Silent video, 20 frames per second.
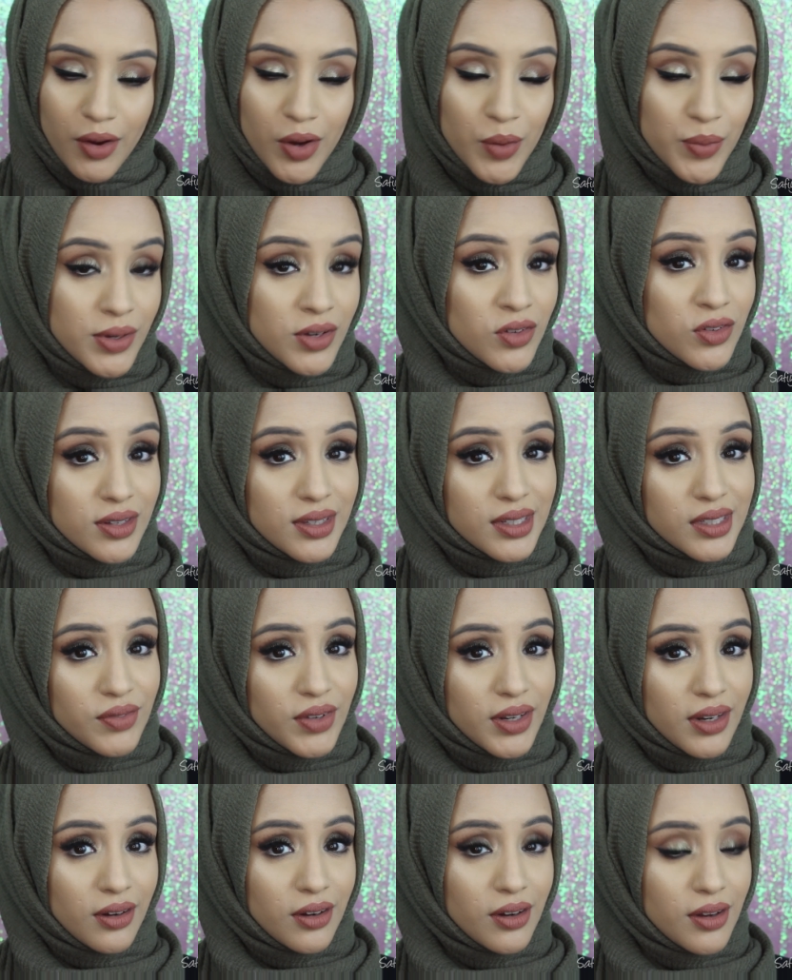I hope you enjoyed this
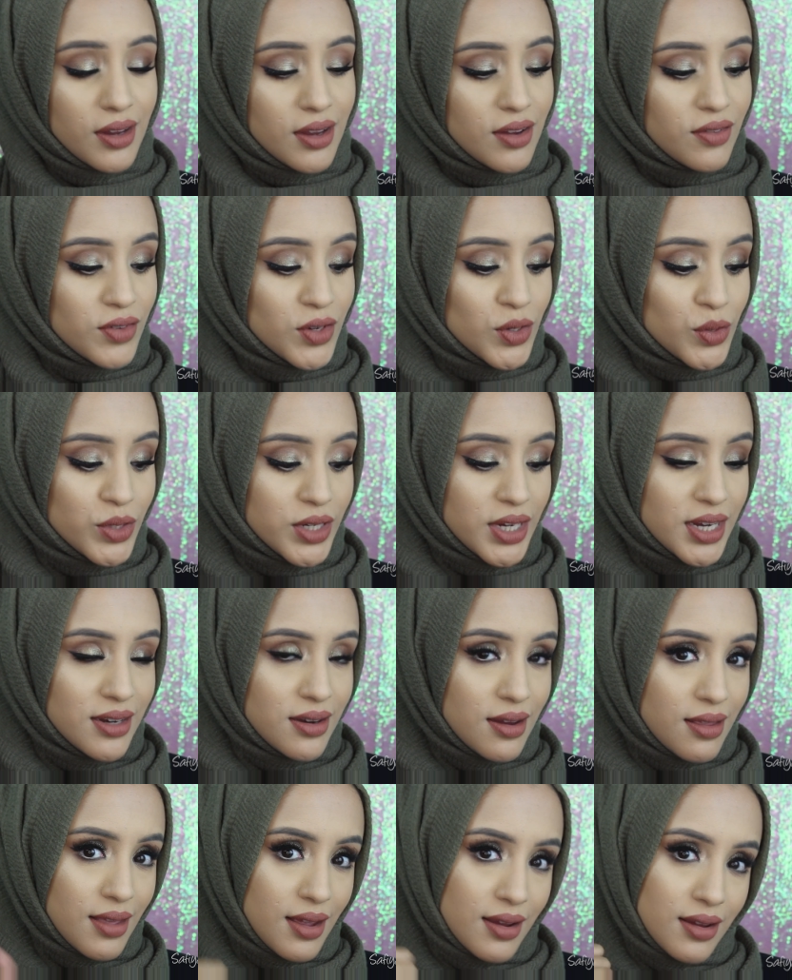video. If you
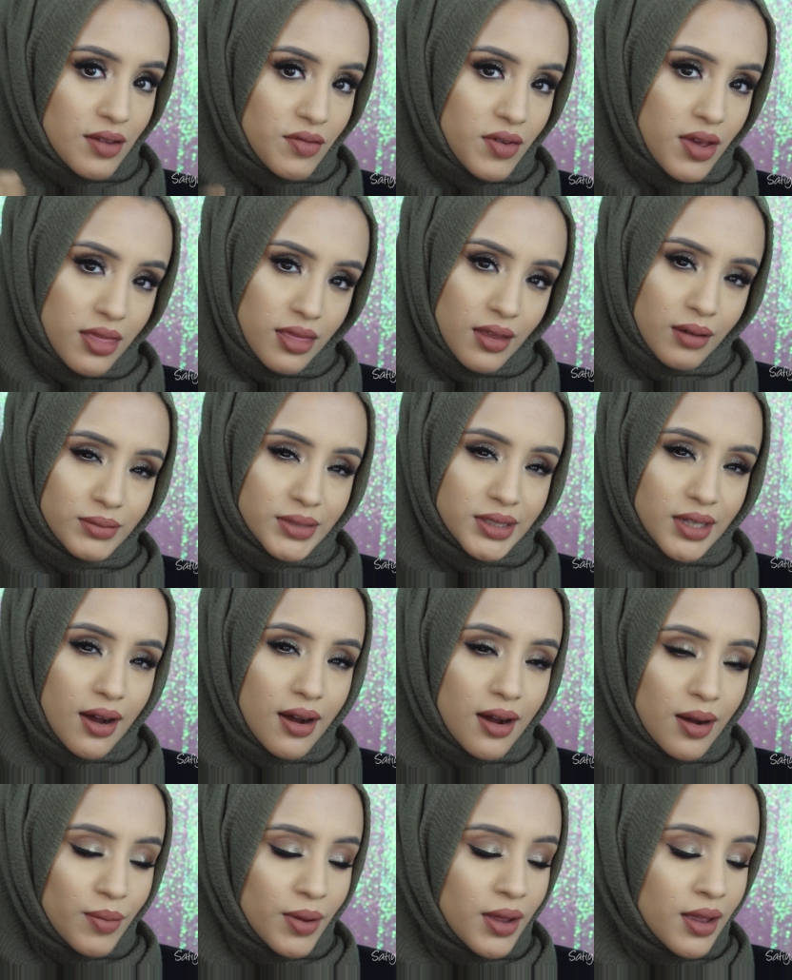did, then give it a thumbs
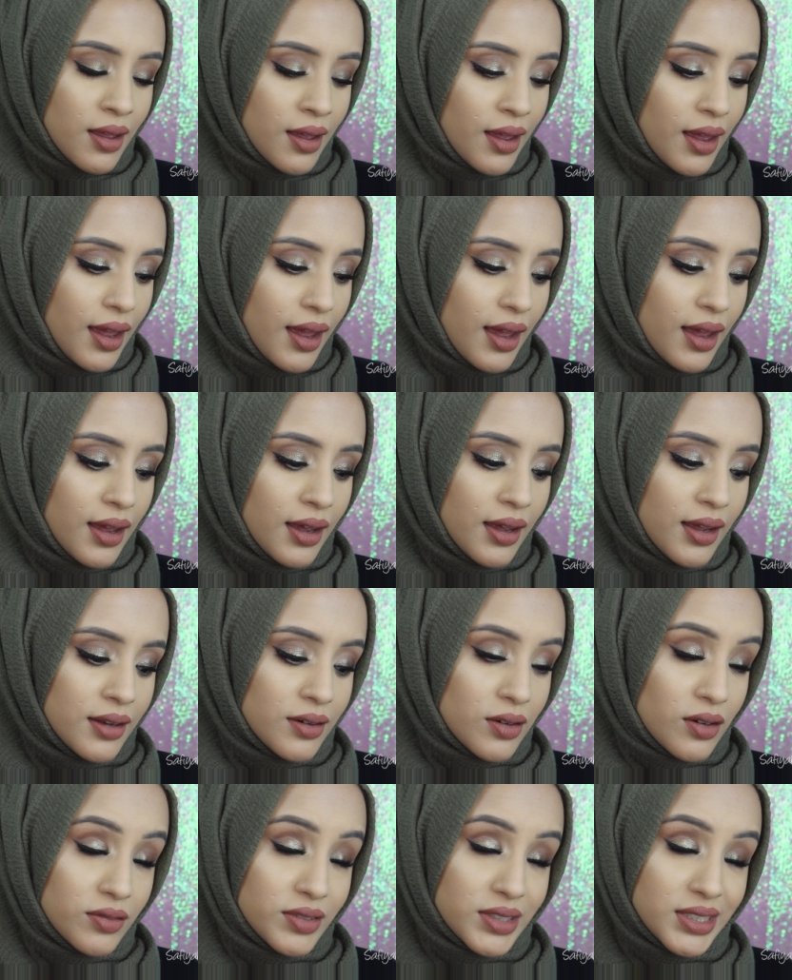up,
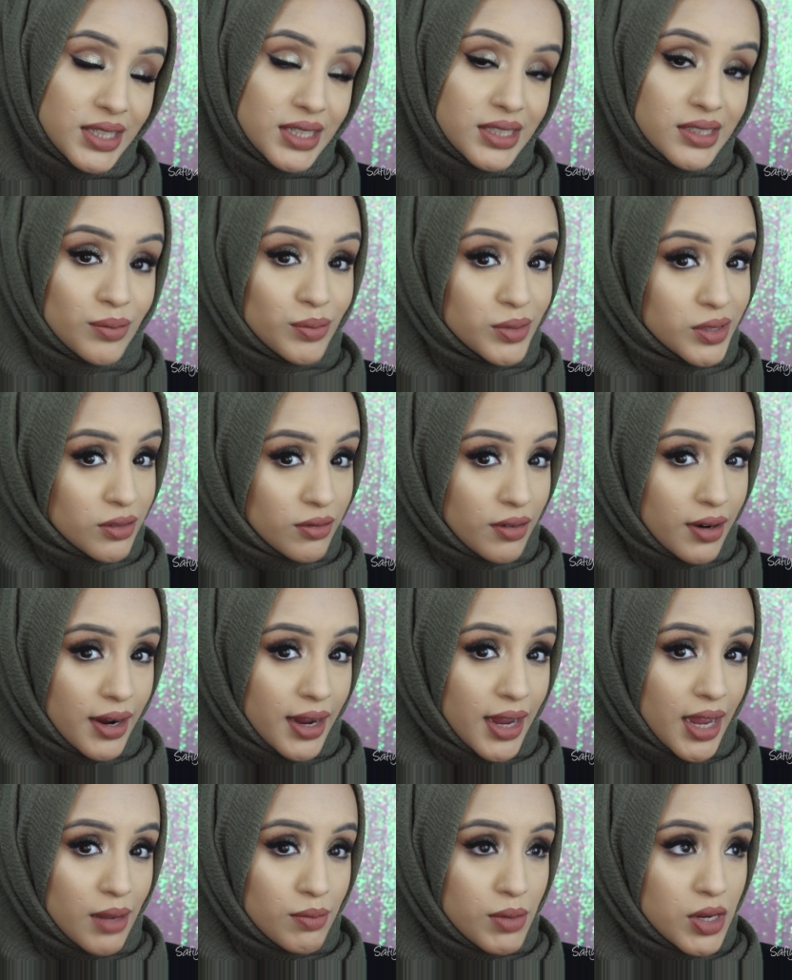and obviously
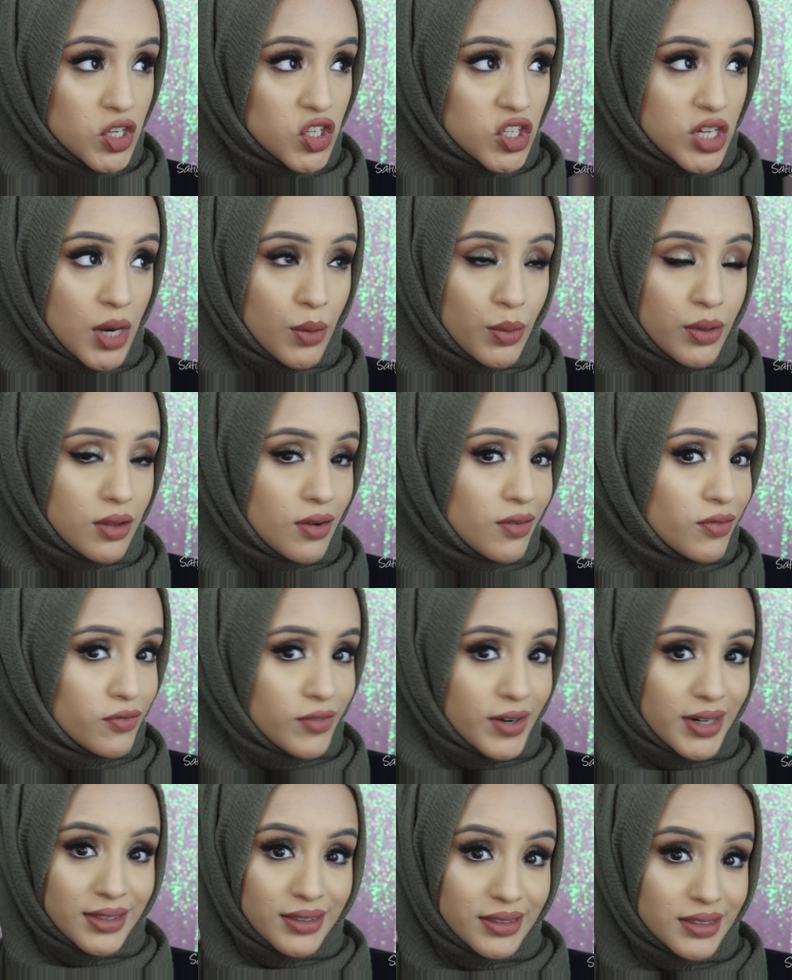subscribe, share with your
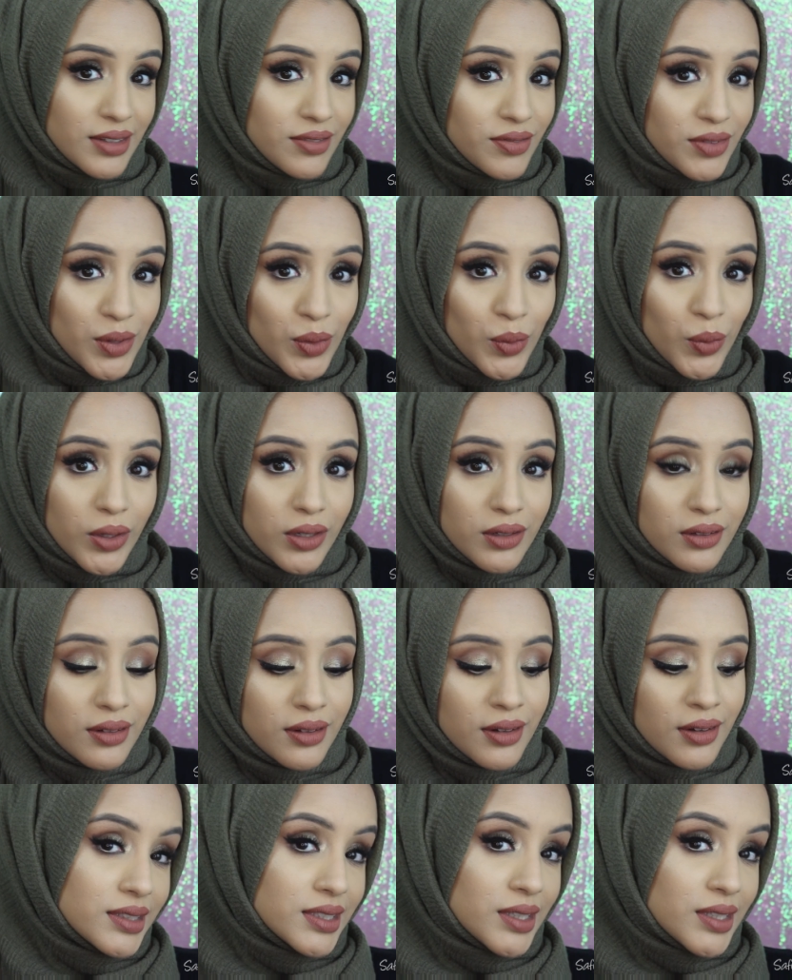friends if you want.